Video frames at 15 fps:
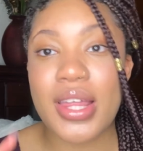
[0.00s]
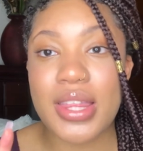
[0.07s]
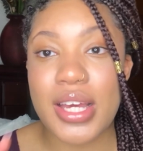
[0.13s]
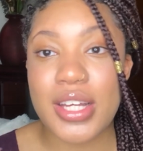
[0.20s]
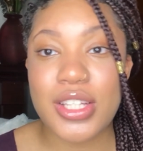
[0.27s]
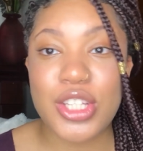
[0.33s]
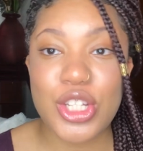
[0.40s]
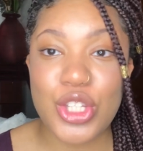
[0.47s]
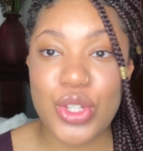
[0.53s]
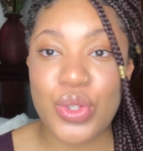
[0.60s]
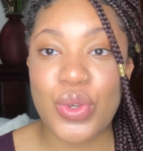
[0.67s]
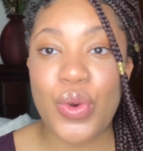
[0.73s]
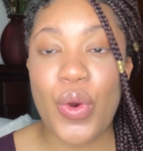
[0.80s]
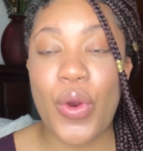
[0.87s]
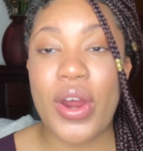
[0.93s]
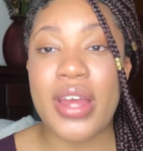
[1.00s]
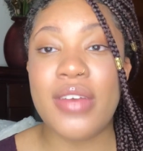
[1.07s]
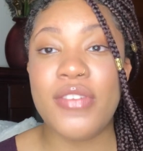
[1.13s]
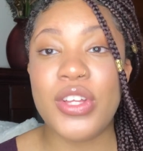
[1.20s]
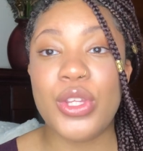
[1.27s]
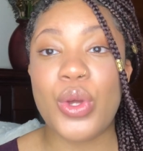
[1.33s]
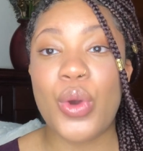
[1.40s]
thing to do, or
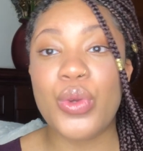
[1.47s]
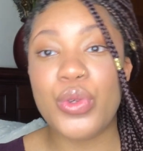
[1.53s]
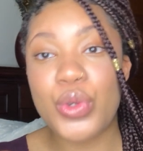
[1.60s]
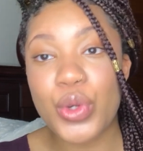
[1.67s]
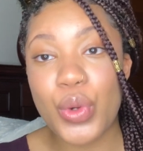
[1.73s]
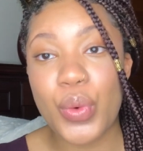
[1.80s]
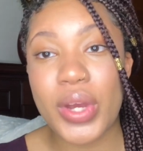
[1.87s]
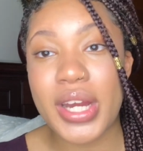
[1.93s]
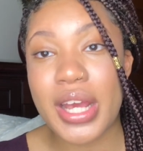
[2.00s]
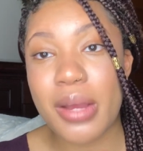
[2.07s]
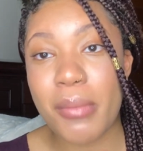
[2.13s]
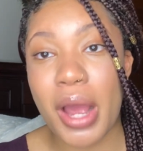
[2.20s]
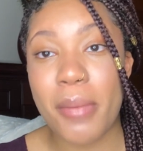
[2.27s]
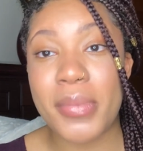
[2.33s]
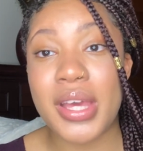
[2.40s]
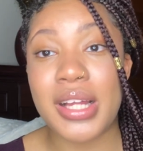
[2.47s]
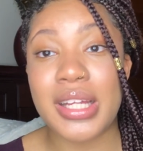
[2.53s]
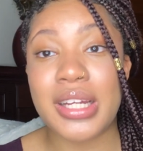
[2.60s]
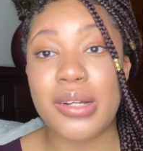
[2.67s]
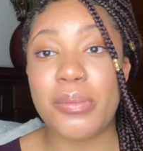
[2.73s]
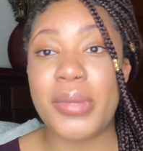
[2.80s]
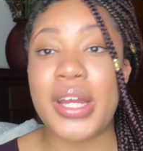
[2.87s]
even though you quitting might be a
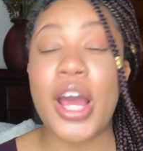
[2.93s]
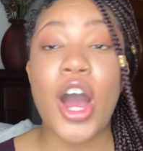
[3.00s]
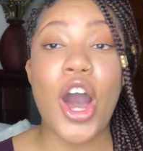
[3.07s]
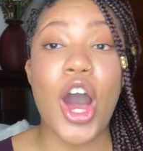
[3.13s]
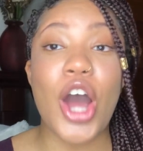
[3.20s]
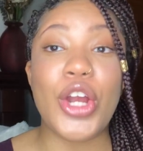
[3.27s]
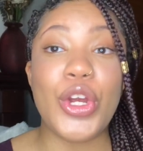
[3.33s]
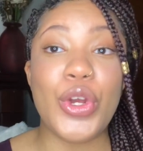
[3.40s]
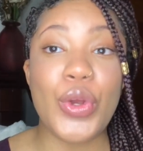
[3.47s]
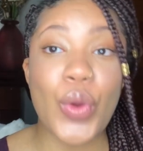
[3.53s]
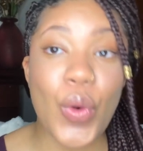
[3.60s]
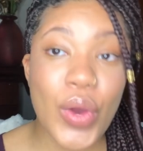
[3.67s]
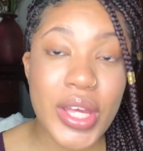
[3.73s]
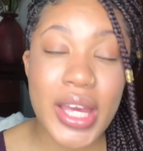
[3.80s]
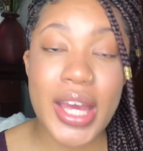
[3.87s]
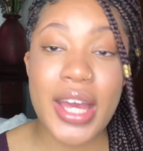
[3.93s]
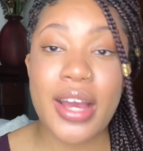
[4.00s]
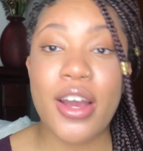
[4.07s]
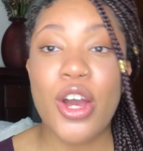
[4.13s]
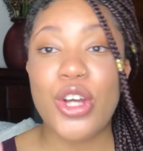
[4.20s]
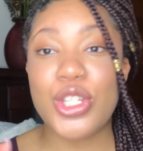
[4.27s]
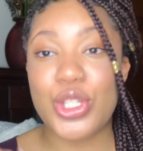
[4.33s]
little bit
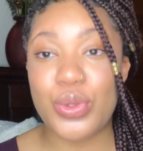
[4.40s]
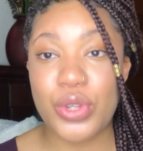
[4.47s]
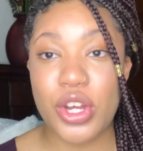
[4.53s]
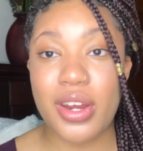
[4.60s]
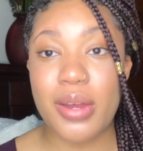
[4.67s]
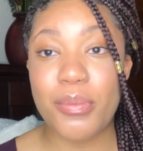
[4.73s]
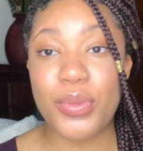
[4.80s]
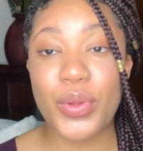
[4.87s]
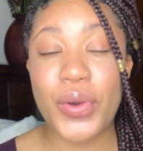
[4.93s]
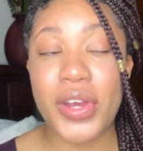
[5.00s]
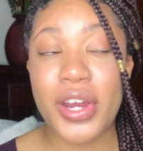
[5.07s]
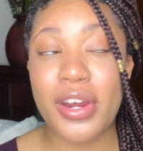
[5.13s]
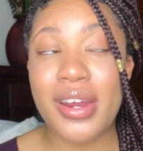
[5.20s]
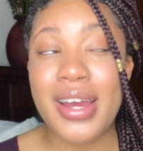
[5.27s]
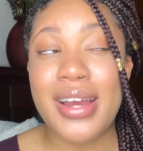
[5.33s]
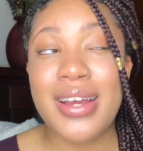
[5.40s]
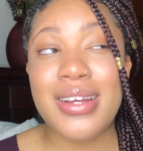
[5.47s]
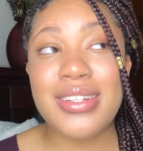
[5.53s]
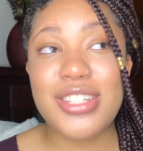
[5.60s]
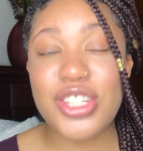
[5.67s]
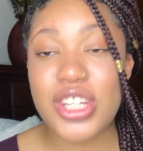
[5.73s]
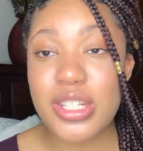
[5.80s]
annoying to your employer,
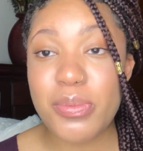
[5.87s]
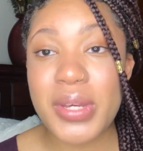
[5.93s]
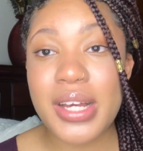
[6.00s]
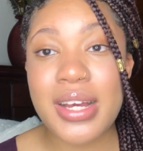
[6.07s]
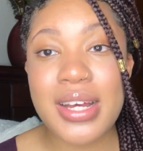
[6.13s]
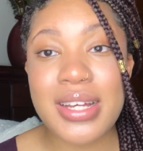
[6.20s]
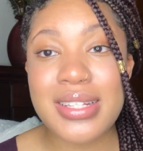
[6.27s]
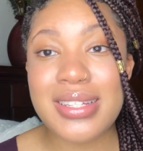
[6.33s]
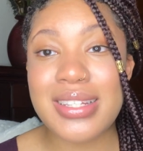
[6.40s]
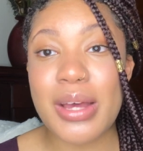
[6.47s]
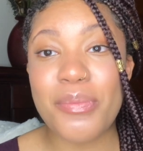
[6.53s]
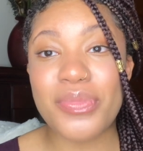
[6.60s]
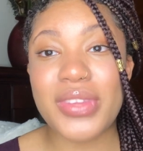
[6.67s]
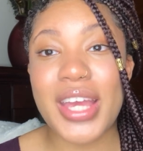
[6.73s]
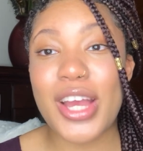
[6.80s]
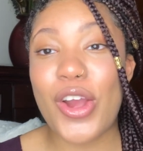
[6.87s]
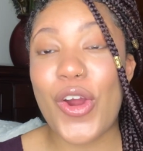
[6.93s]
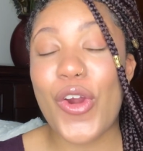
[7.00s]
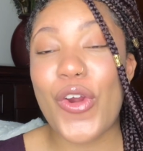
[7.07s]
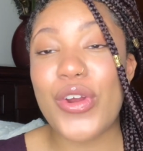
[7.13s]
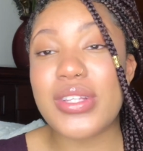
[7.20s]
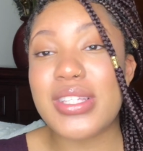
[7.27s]
just because something
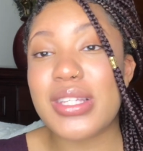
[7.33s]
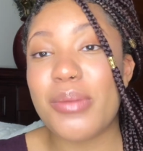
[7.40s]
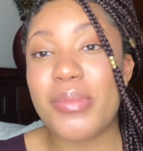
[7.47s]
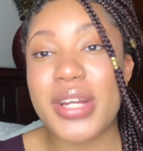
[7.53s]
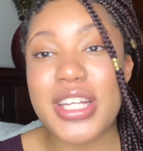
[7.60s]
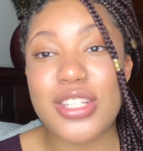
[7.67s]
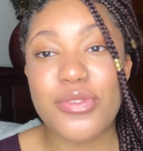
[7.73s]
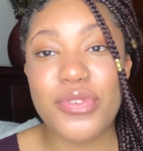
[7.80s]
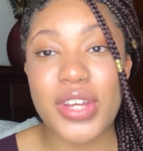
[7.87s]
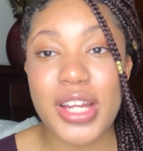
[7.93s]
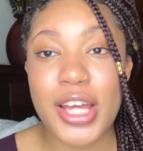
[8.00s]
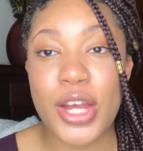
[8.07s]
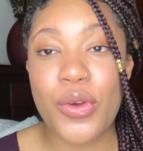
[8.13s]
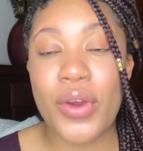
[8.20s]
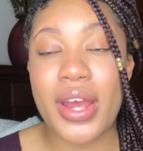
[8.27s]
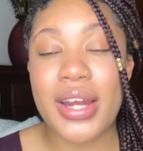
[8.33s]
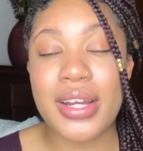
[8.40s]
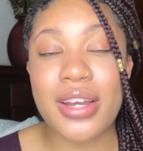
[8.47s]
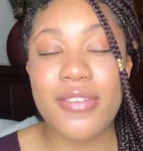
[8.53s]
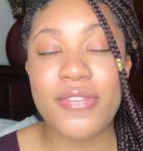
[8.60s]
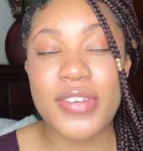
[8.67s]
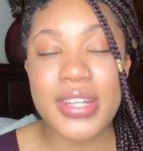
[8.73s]
hurts somebody's feeling or
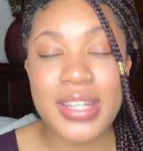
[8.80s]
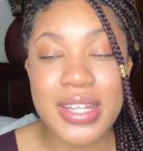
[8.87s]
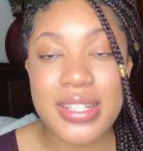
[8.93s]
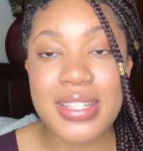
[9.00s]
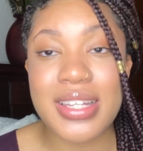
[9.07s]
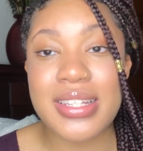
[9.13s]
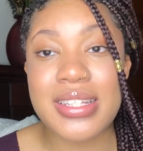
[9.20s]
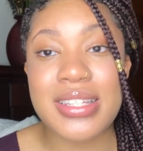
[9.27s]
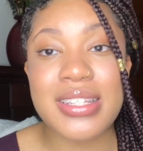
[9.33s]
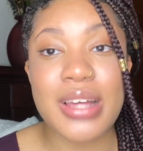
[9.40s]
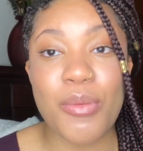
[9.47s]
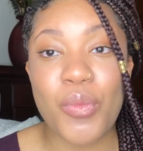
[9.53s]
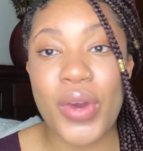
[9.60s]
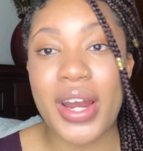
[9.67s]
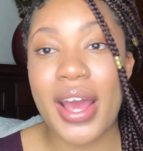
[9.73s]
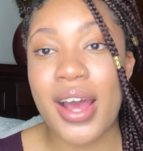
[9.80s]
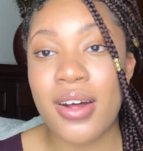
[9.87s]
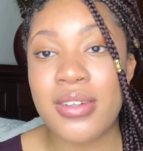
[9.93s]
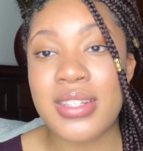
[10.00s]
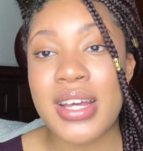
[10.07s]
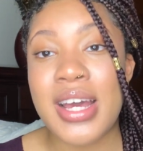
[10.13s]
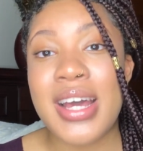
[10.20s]
inconveniences someone
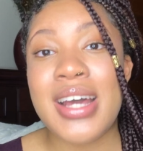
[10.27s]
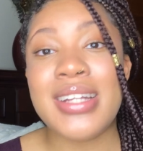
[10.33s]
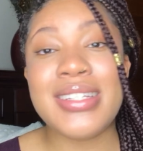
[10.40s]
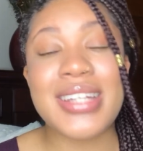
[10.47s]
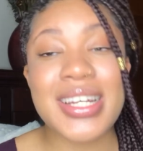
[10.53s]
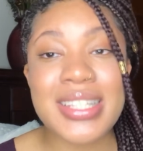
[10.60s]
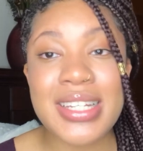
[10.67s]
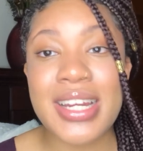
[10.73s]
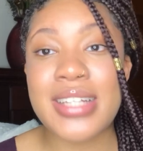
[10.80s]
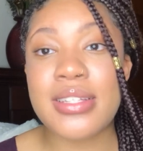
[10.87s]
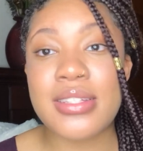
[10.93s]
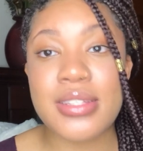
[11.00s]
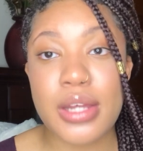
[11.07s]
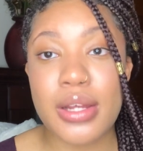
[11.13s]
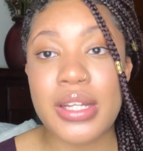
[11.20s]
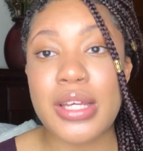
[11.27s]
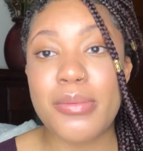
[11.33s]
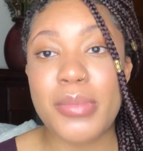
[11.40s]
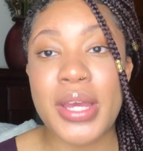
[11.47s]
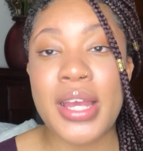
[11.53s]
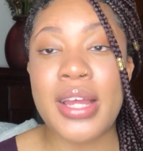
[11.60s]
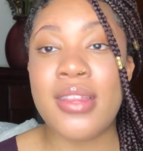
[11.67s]
else doesn't necessarily
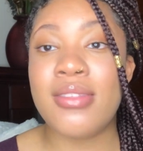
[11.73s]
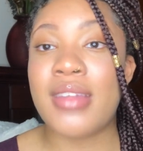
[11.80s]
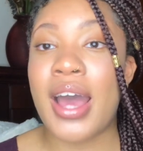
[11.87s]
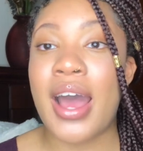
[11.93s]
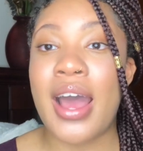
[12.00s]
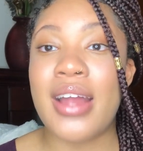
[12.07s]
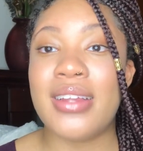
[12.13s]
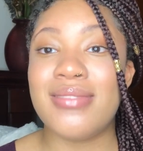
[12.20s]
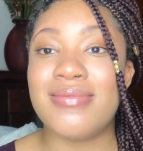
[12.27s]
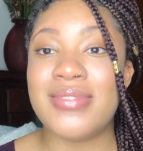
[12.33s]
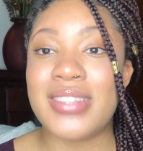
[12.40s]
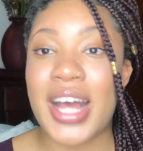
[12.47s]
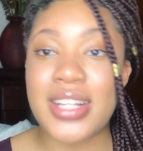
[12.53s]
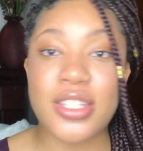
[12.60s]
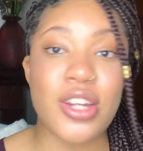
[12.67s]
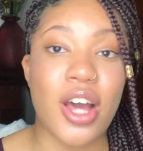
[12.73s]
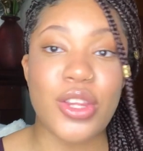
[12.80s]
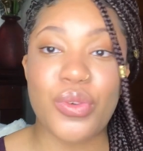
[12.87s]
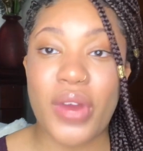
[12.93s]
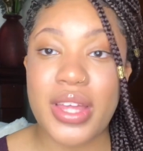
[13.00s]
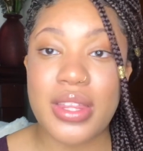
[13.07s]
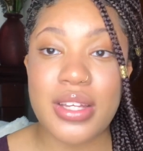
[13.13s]
mean that that's not
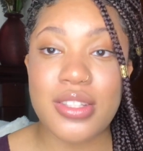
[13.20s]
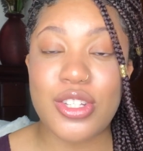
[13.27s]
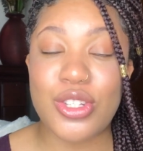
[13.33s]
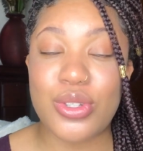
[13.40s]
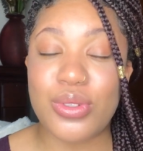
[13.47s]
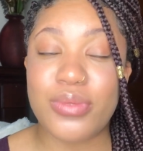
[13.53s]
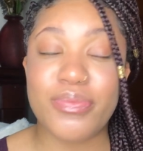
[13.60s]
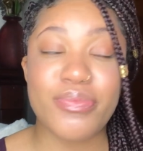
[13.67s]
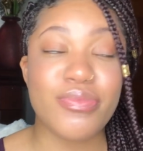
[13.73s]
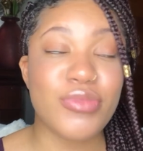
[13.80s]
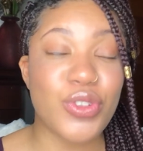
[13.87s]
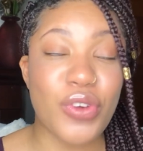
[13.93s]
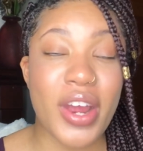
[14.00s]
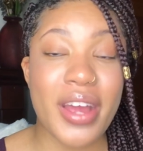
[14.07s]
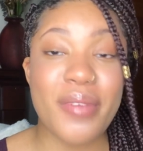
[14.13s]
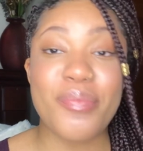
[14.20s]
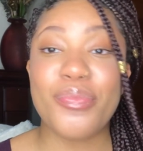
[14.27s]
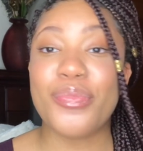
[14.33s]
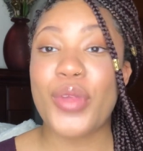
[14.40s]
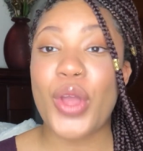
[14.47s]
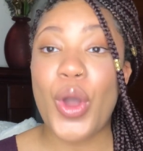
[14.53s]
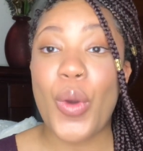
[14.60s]
the right thing to do, right?
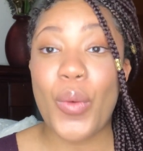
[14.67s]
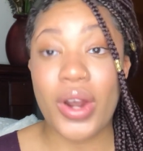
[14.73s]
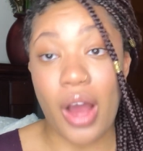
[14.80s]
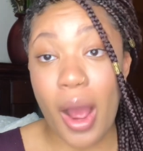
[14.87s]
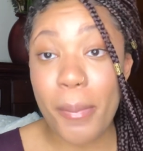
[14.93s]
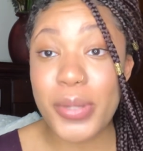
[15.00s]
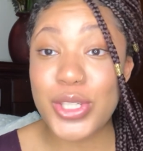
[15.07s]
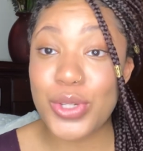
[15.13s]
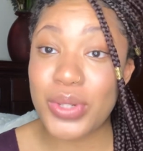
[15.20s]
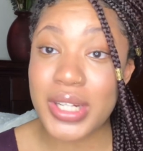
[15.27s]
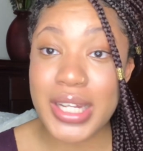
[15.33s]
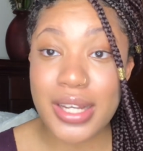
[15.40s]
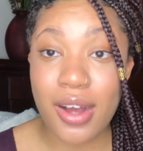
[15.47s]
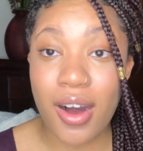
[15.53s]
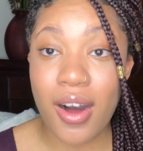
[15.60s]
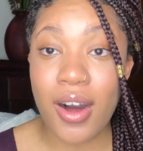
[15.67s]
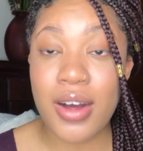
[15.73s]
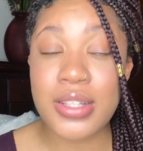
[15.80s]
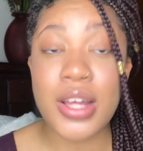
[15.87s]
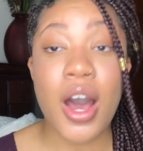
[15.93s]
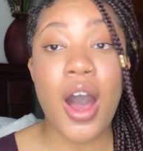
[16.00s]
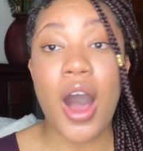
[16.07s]
When opportunity calls,